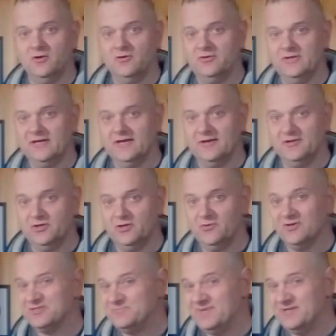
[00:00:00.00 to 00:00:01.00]
you get a
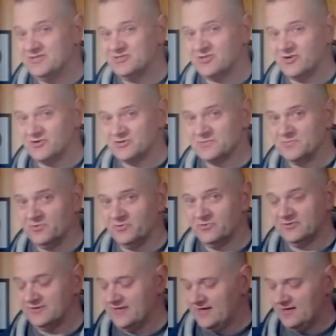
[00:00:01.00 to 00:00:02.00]
USB
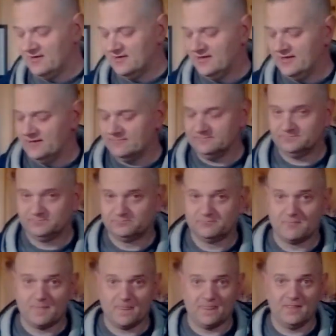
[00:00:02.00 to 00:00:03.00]
chargeable tail light
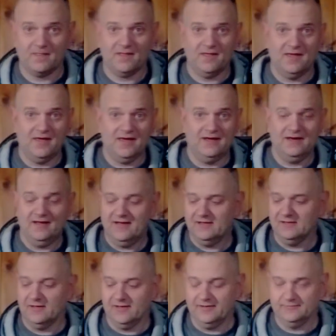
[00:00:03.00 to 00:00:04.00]
and a
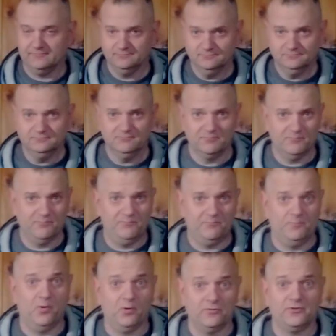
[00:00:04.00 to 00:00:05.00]
headlight,
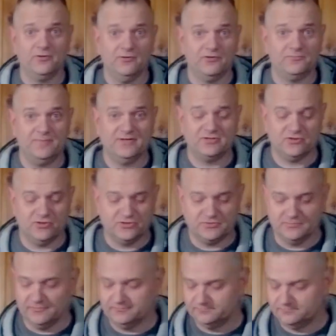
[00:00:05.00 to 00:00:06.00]
both USB
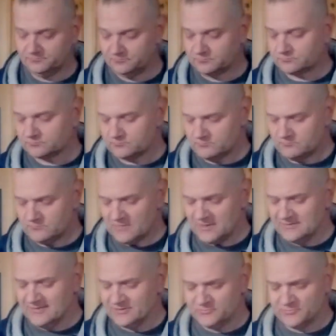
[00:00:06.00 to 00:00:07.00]
chargeable.
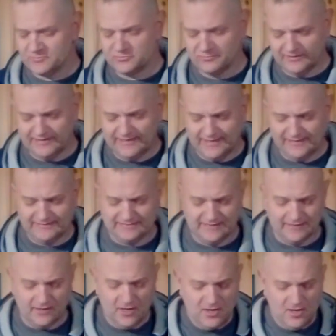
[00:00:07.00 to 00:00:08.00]
That's what's really nice.
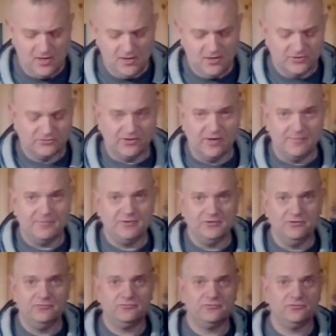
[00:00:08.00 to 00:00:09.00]
Like, so I've been
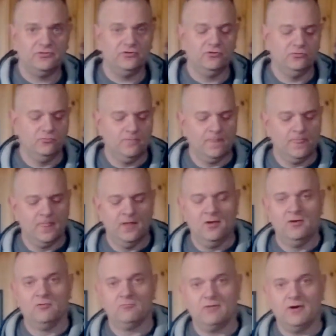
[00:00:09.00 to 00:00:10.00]
used to
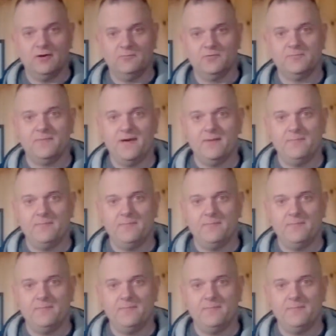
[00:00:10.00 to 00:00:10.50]
riding with my